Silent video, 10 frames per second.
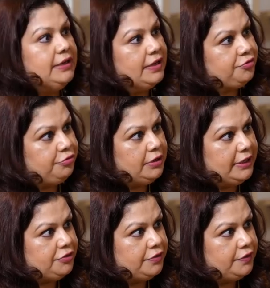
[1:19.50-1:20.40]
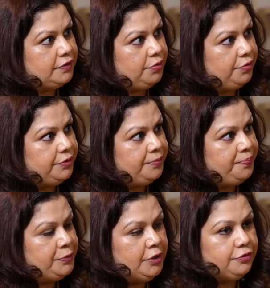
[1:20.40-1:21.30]
industrial relations code.
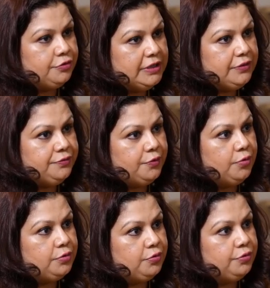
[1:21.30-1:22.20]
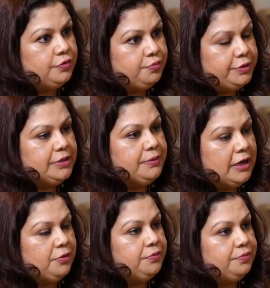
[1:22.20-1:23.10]
So these 4 codes will
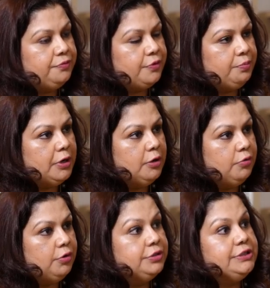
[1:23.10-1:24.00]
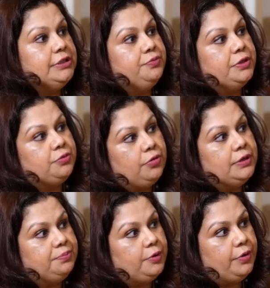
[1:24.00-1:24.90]
now, from now on, deal with
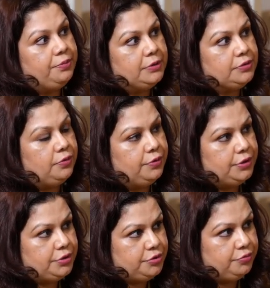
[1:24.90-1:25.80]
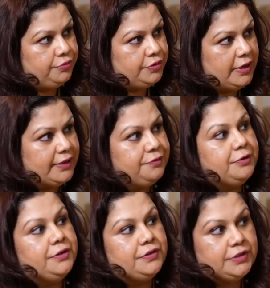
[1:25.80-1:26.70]
all employment law issues as
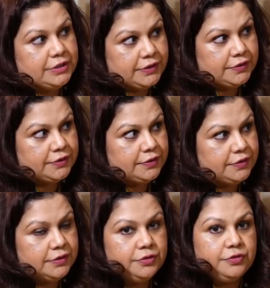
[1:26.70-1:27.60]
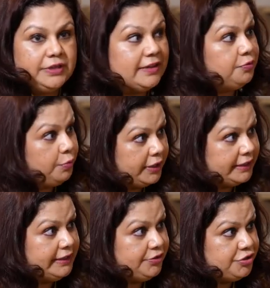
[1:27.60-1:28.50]
far as India is concerned. So that's one
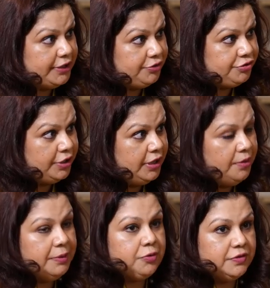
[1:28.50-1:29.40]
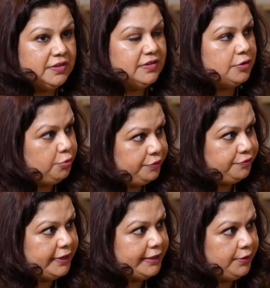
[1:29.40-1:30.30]
key change because it's a
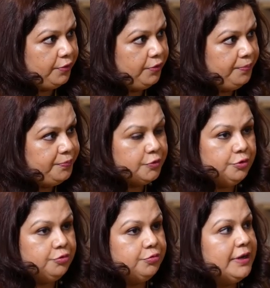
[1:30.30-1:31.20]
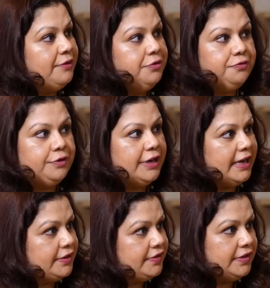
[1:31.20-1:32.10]
codified law. So you don't have different
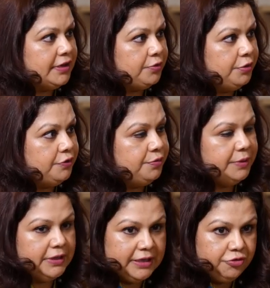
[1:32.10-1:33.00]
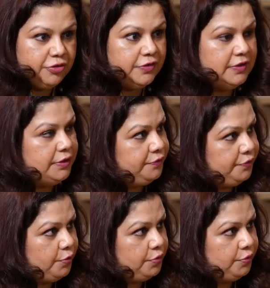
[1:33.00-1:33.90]
acts that are going to be there, just these
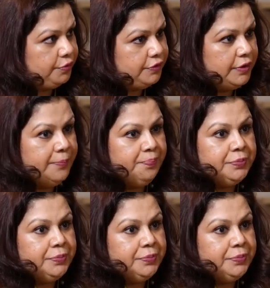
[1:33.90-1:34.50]
4 codes.